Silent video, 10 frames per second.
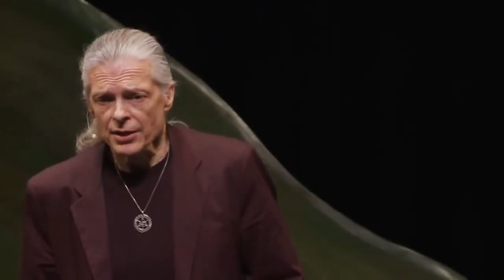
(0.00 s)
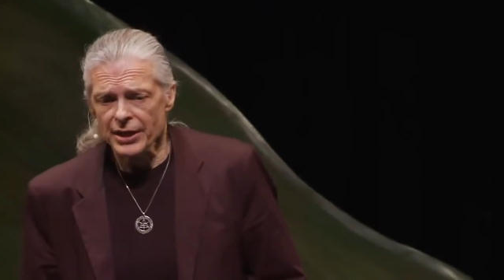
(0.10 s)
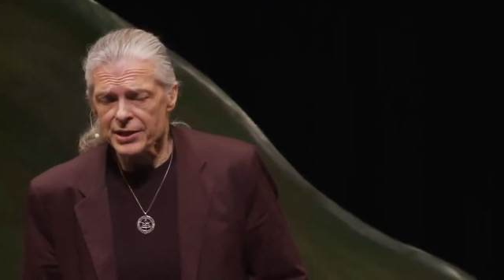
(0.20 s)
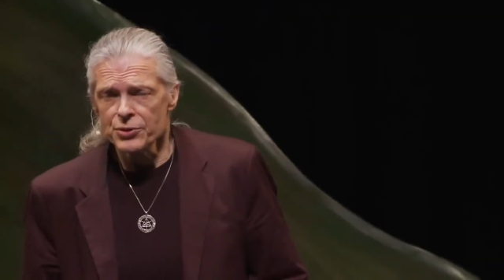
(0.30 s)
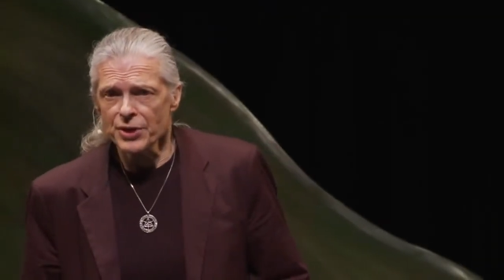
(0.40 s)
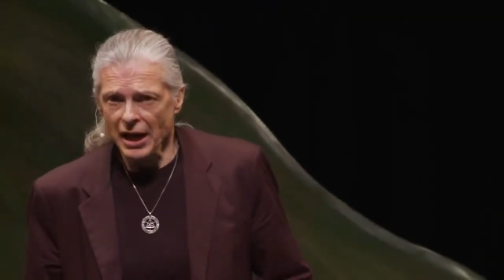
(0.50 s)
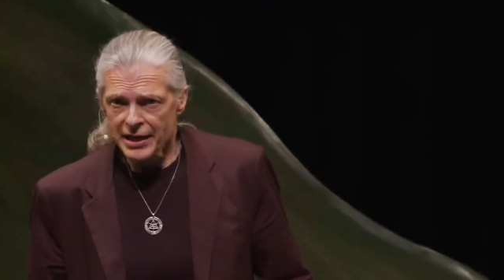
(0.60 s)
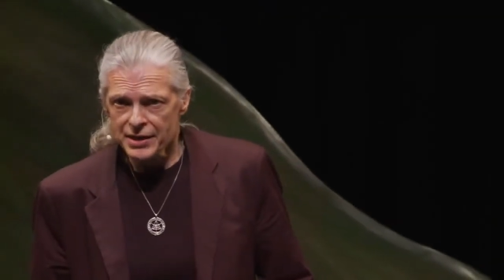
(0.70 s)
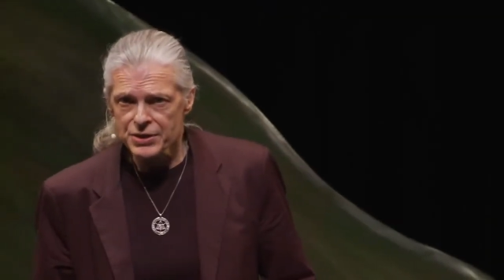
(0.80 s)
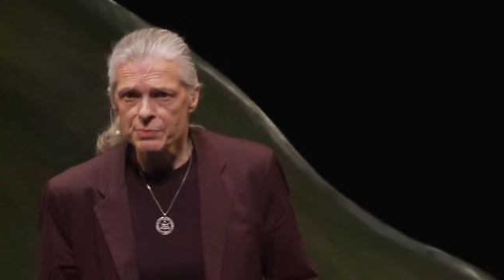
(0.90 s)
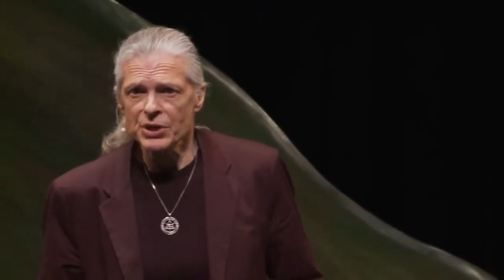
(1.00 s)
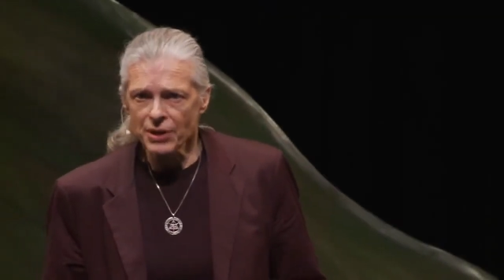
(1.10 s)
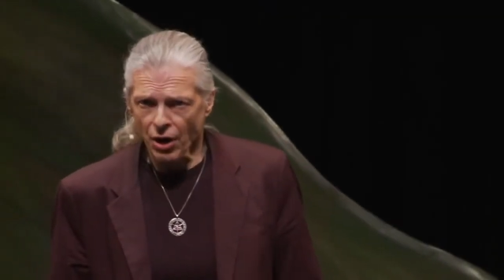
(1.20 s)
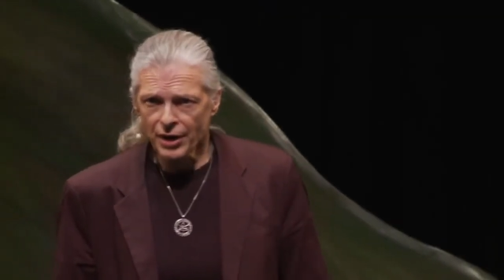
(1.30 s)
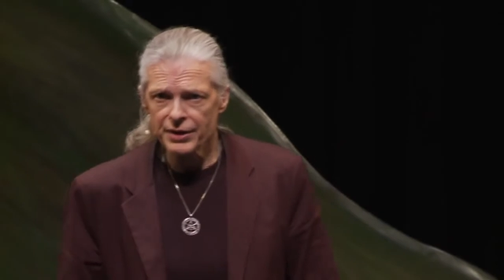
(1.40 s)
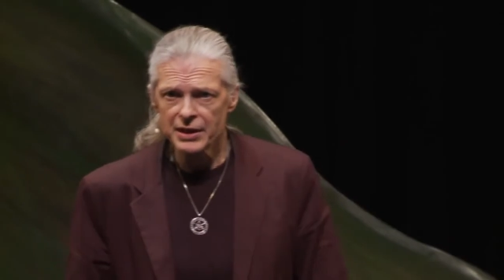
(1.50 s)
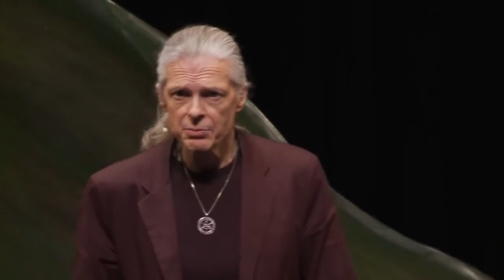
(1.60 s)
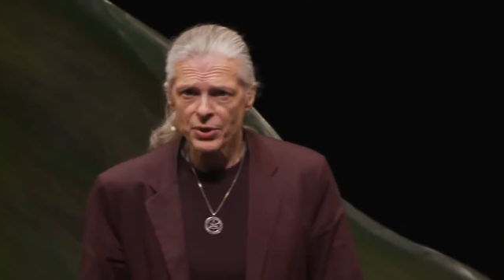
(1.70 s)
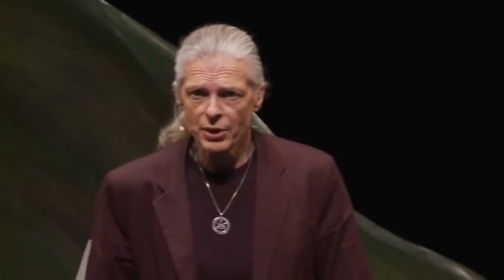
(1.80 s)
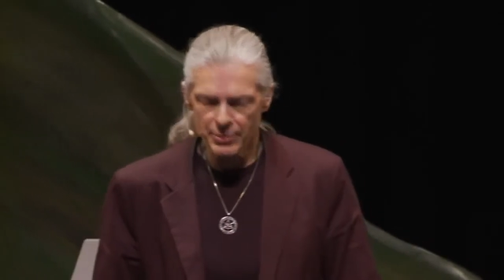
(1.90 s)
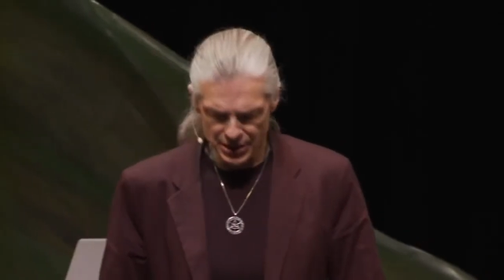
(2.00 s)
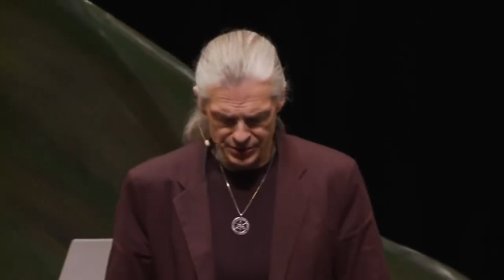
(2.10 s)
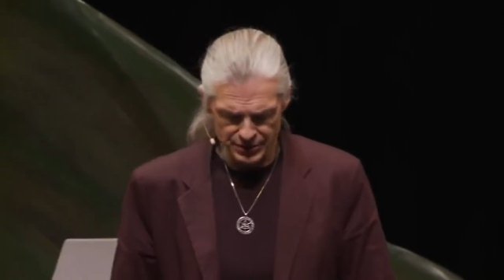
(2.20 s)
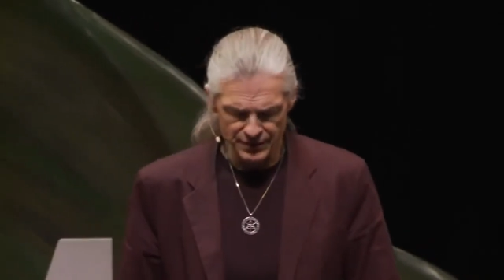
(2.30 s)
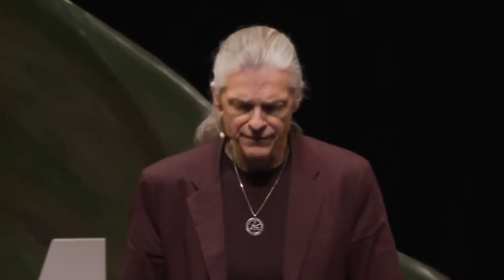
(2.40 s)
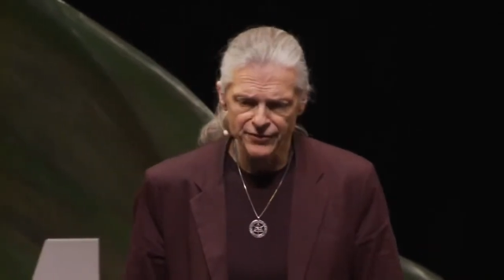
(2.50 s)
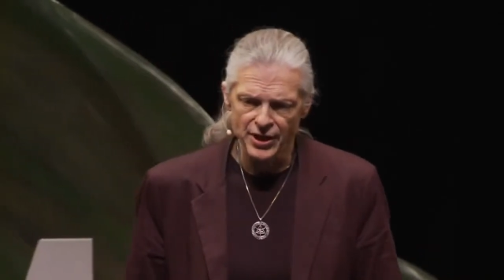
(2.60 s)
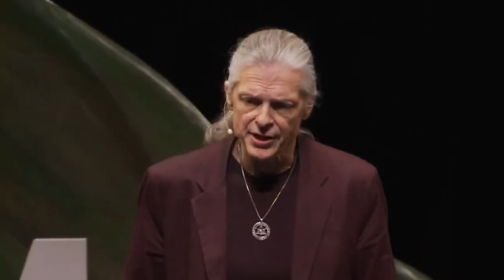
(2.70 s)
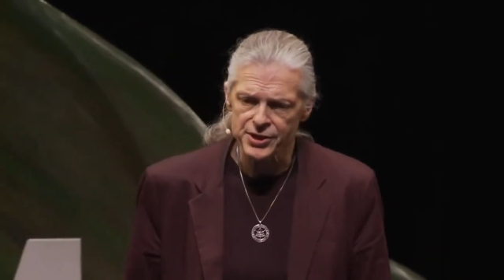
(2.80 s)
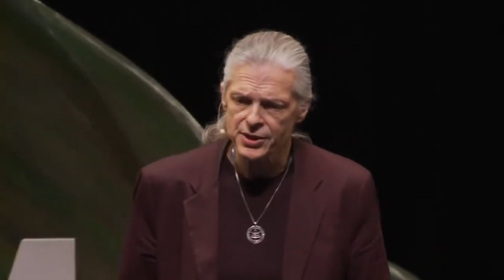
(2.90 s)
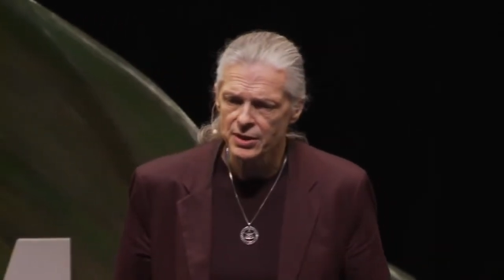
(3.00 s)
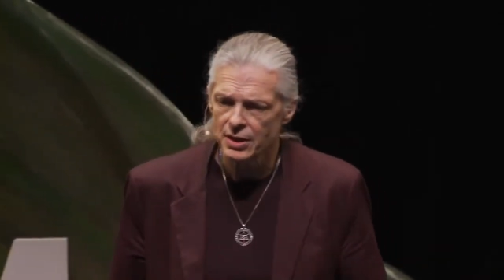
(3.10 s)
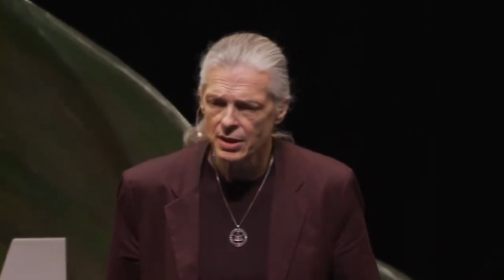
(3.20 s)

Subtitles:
that unite us beyond the impermanence of the flesh.